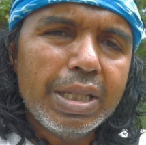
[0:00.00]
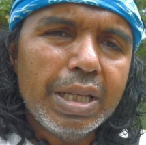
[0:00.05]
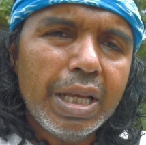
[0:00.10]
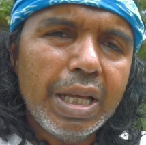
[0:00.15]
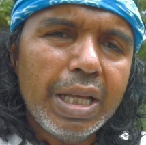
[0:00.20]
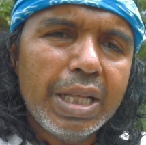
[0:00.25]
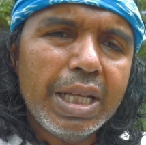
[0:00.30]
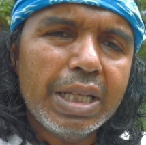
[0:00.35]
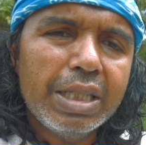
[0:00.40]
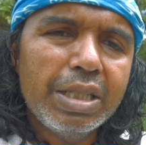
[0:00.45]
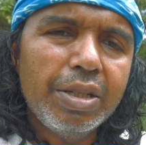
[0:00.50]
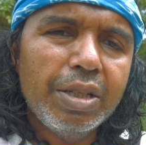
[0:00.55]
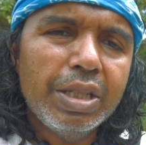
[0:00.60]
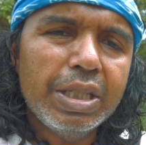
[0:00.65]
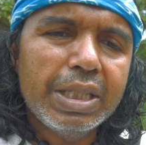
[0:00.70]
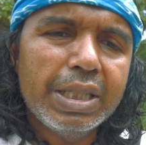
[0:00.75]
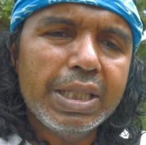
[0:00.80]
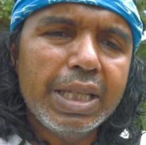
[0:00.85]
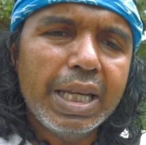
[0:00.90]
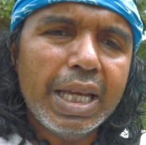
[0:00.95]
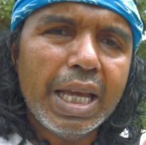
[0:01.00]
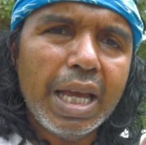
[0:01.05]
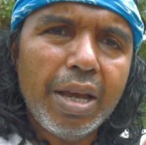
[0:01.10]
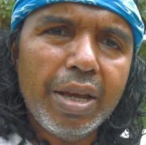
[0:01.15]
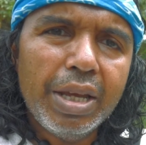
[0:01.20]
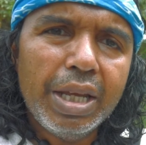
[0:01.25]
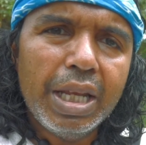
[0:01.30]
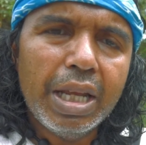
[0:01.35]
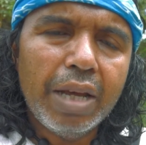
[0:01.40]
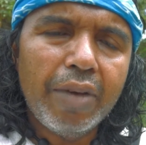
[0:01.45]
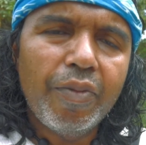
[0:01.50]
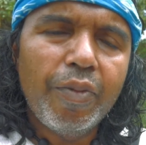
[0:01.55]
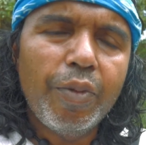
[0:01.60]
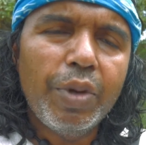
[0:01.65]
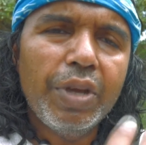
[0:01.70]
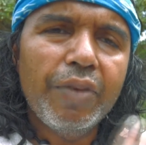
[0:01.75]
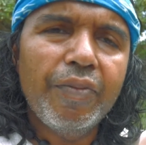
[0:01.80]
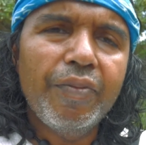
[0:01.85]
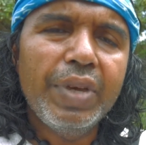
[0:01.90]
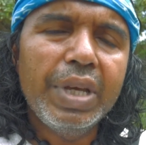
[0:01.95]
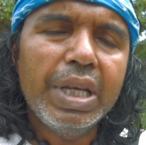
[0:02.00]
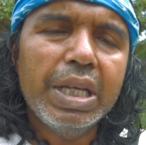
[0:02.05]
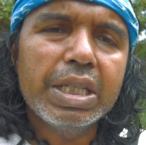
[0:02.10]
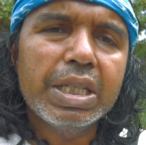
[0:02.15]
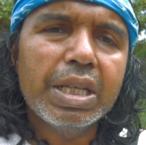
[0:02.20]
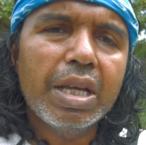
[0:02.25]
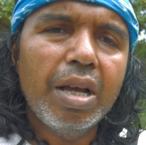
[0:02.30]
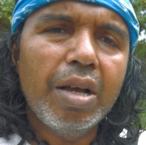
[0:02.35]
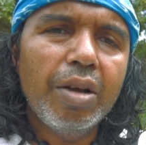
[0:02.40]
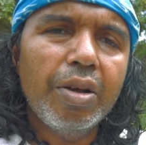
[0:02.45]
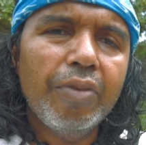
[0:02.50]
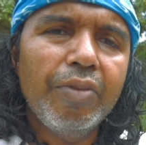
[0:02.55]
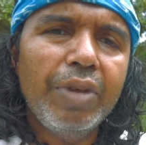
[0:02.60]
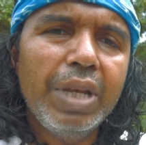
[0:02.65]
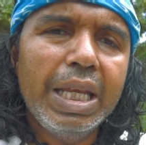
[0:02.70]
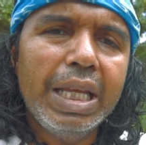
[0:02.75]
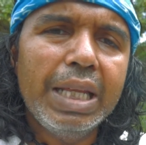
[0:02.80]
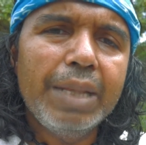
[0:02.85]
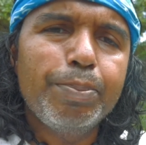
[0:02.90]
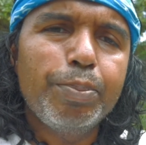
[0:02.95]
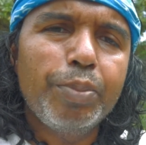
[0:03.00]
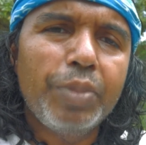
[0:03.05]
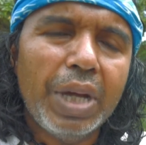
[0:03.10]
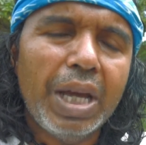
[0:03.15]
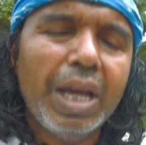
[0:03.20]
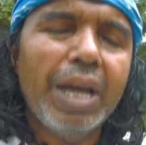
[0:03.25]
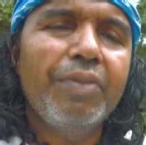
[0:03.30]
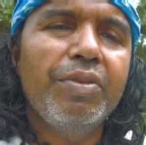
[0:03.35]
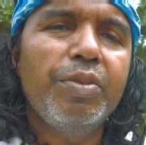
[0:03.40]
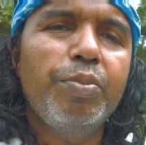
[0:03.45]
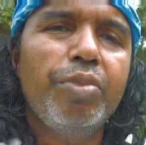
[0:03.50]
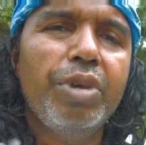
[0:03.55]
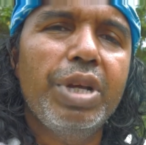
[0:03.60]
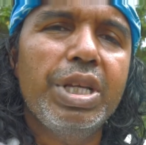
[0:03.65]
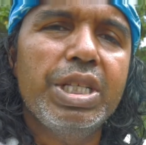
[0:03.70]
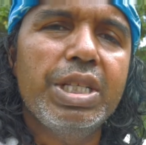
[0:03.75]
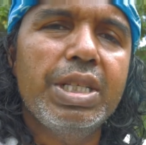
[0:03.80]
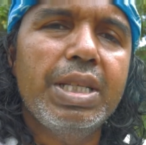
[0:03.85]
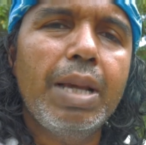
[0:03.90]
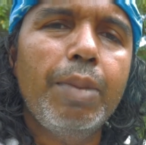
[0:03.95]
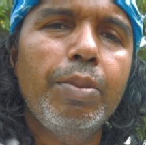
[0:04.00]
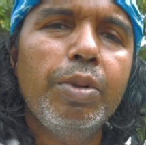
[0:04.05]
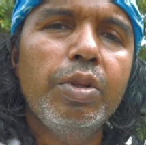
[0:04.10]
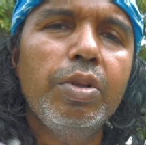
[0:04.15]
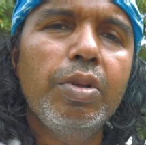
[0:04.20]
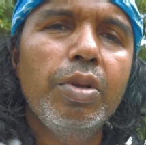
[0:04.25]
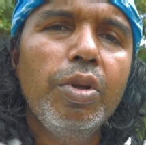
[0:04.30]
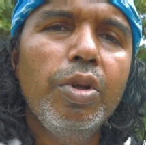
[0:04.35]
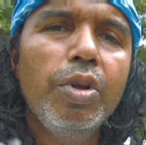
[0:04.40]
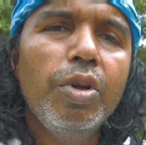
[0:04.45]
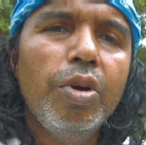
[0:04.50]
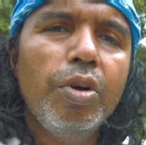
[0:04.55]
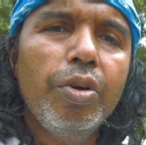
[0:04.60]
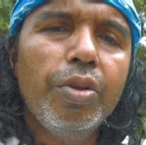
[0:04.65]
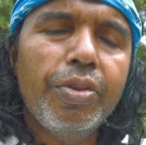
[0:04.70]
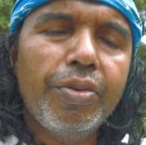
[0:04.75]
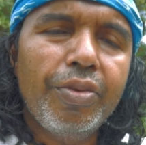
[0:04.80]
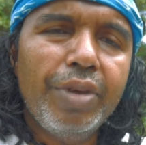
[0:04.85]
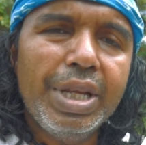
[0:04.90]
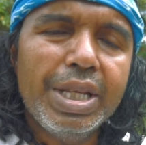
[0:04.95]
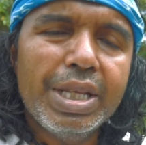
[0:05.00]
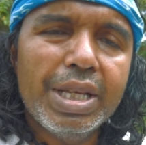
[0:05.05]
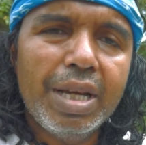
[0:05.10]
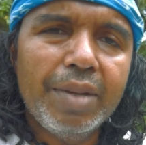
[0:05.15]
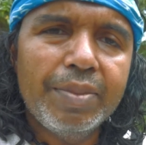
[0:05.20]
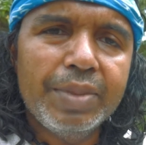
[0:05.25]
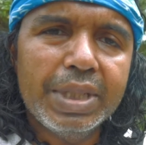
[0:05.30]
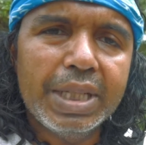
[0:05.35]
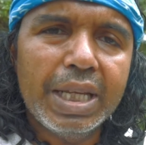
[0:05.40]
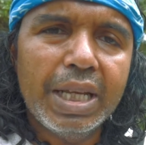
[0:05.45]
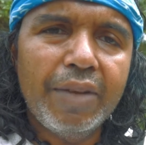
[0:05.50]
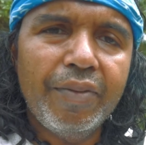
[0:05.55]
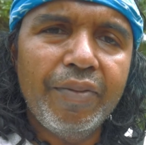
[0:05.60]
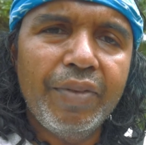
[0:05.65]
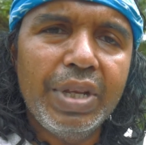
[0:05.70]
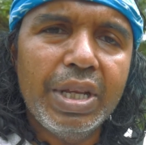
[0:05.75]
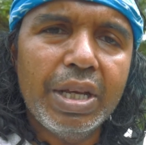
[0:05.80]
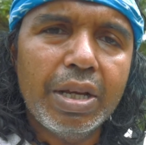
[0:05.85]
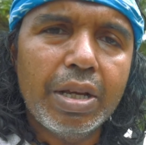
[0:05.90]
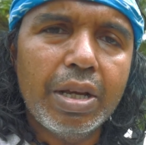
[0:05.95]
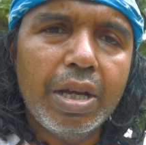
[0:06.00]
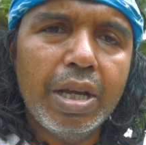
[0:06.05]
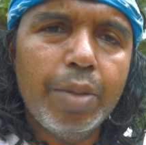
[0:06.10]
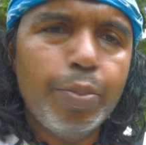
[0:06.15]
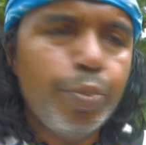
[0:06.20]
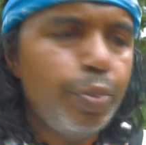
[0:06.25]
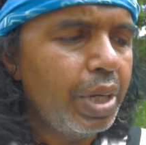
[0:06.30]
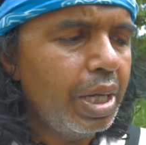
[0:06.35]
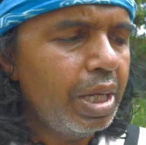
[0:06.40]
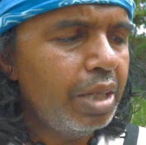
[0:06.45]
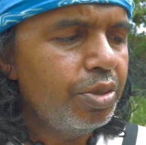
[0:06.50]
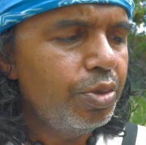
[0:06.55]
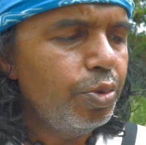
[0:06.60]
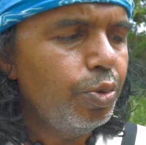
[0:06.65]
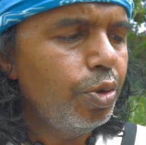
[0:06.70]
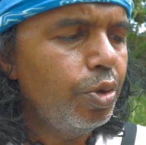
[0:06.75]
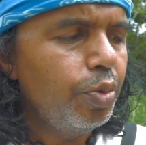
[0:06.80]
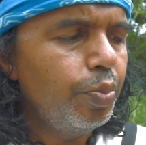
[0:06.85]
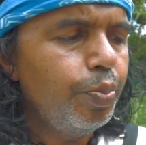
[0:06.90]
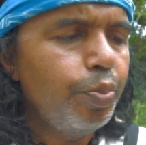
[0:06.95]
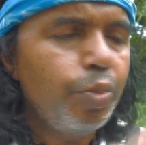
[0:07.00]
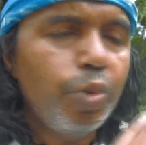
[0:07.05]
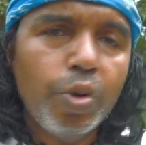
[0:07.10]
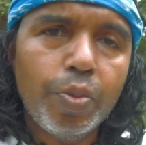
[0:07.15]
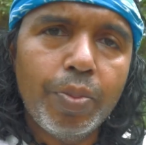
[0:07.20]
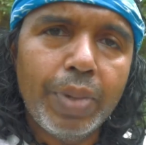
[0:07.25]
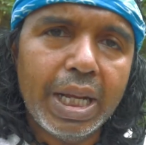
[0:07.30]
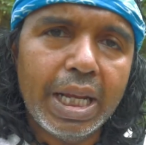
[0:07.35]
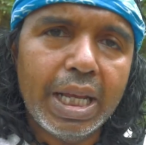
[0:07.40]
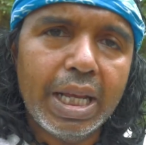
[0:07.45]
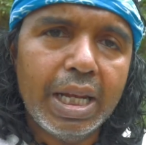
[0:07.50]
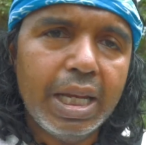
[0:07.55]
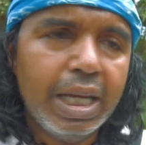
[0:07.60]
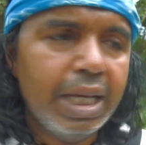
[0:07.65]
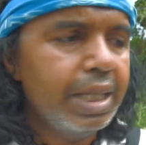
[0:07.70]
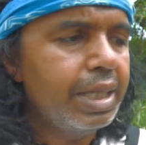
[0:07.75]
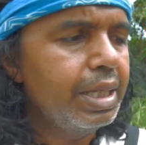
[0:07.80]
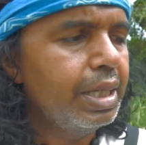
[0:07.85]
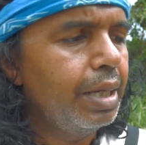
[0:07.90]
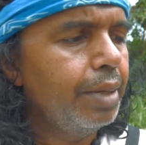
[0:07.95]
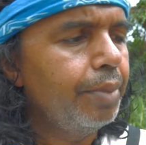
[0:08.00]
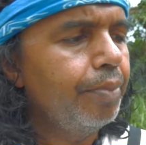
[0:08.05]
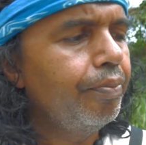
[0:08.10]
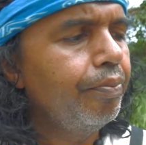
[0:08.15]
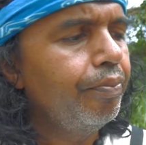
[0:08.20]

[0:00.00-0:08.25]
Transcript: it doesn't stick out enough where your fingers can't really have to press double or 3 times to get the video going, but I'll talk more about that later.